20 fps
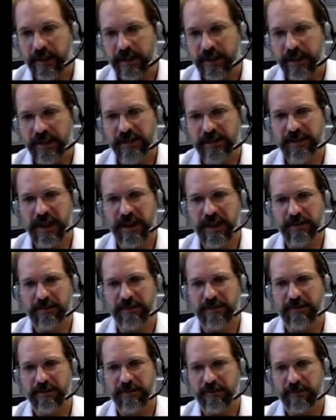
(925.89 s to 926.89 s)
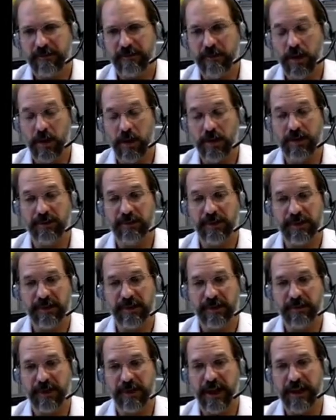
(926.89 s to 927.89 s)
It's not a large blood
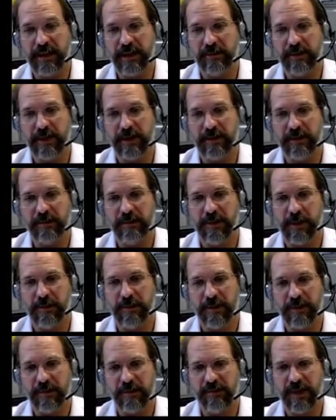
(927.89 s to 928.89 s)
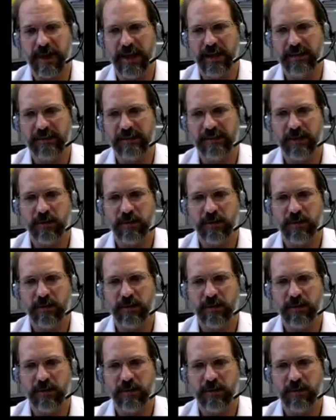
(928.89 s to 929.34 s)
supply compared to the pulmonary veins,